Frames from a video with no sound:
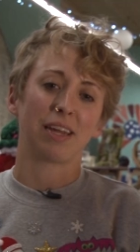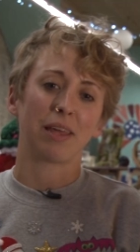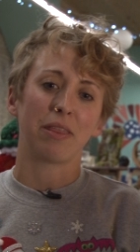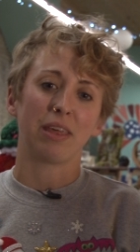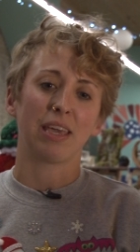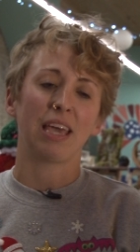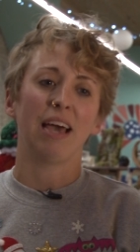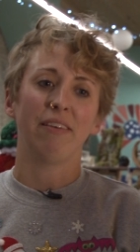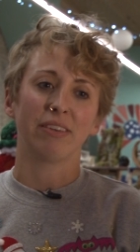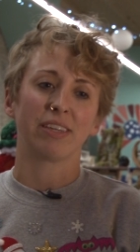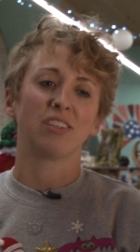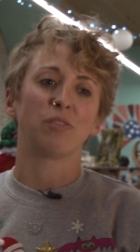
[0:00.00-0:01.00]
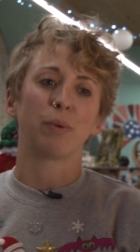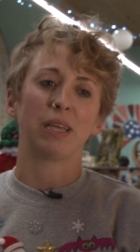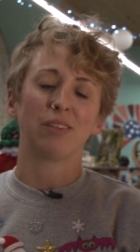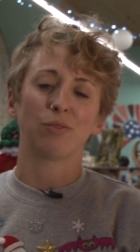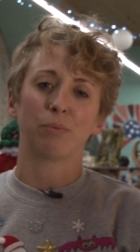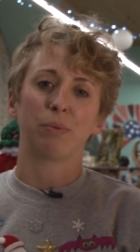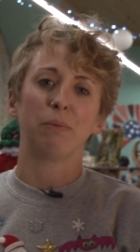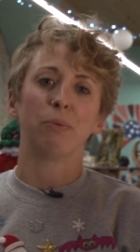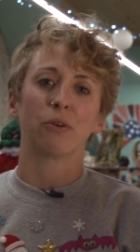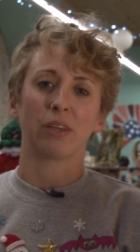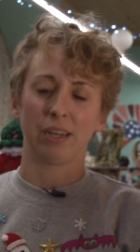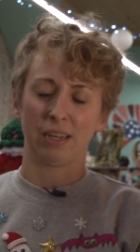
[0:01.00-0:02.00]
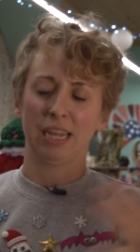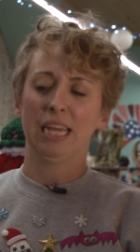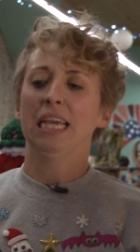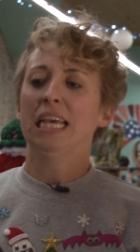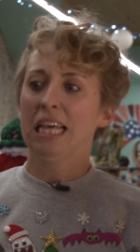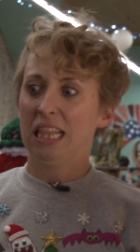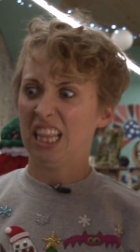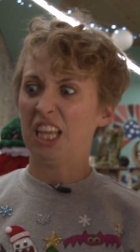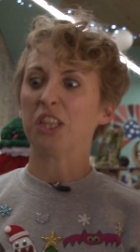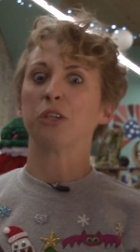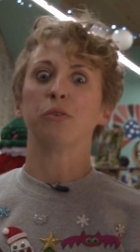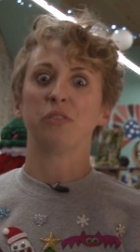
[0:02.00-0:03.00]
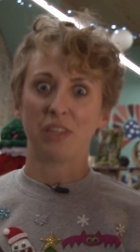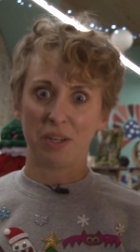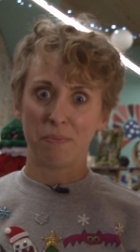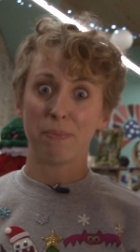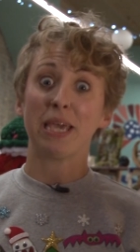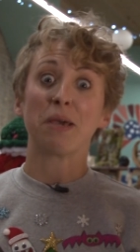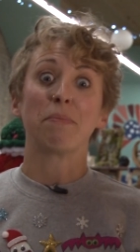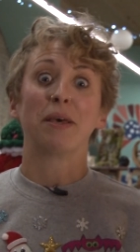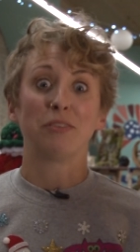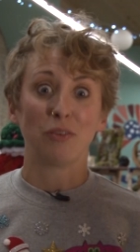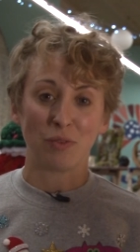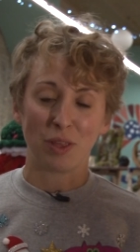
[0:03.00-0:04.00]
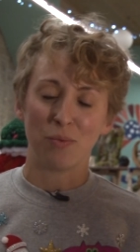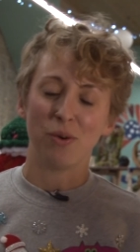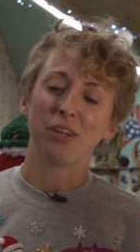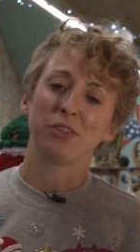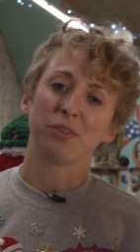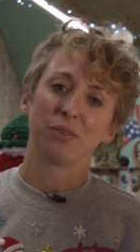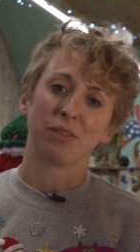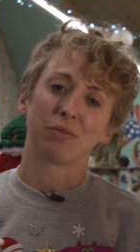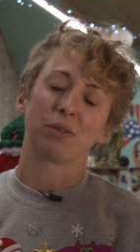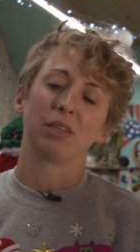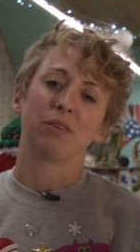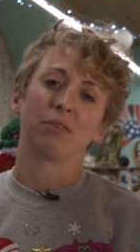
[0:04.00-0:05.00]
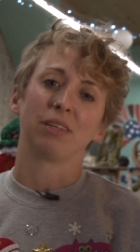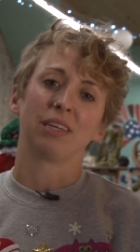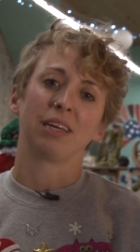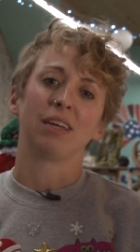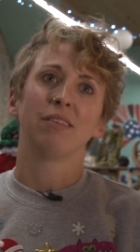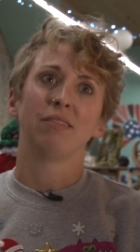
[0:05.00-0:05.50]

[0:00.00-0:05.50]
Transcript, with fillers: And I think having a space where people can let loose and make a mess if they want to is really, really